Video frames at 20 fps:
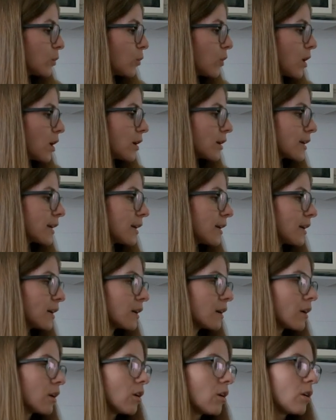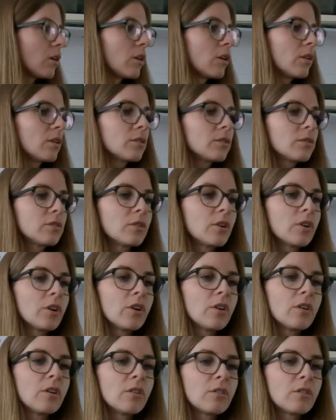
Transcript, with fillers: working on the